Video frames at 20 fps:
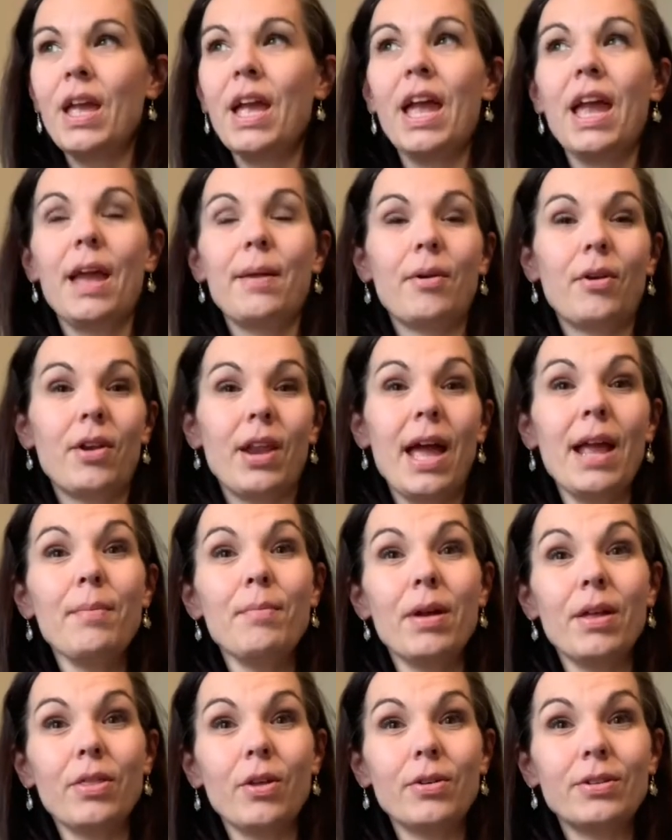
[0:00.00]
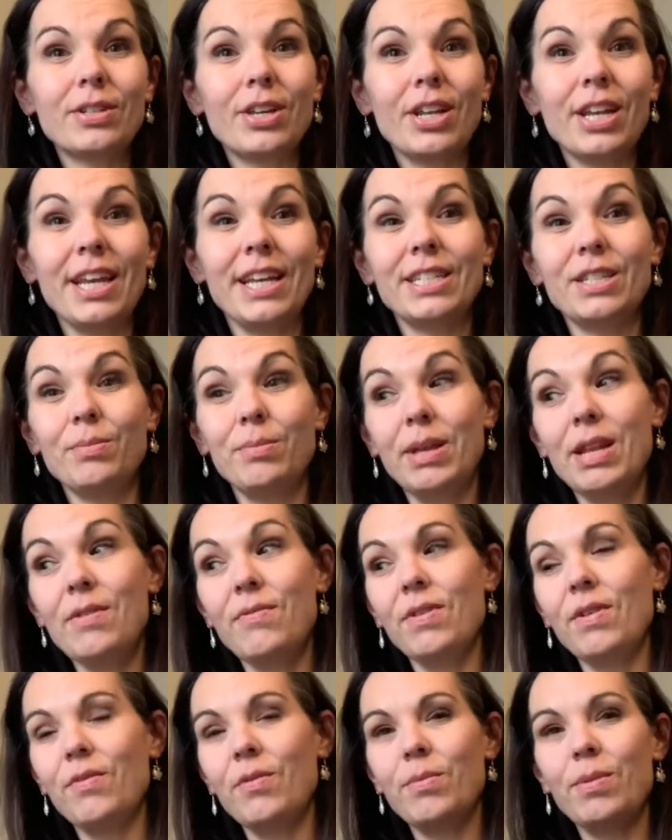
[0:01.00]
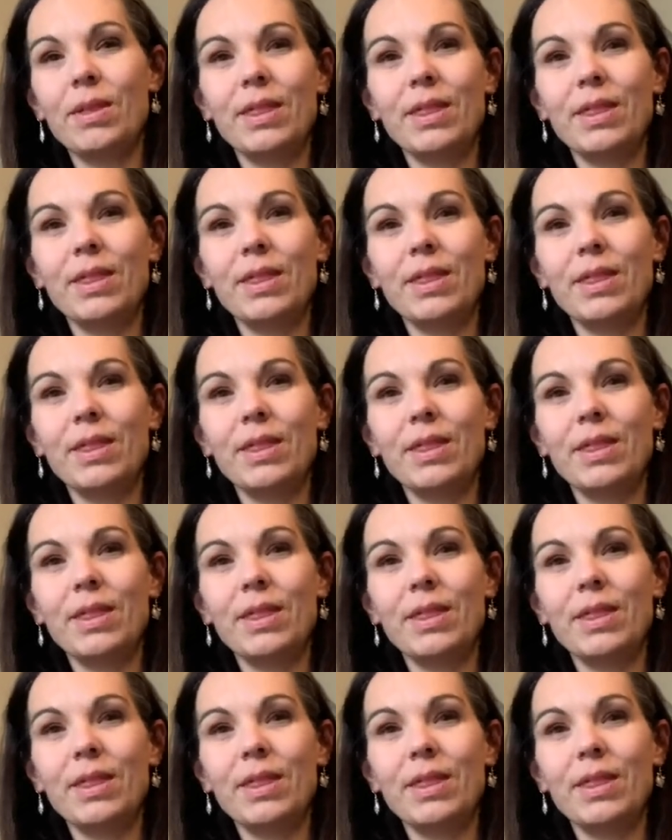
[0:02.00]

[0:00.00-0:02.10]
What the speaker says: and our 9-month-old is going to get to benefit from the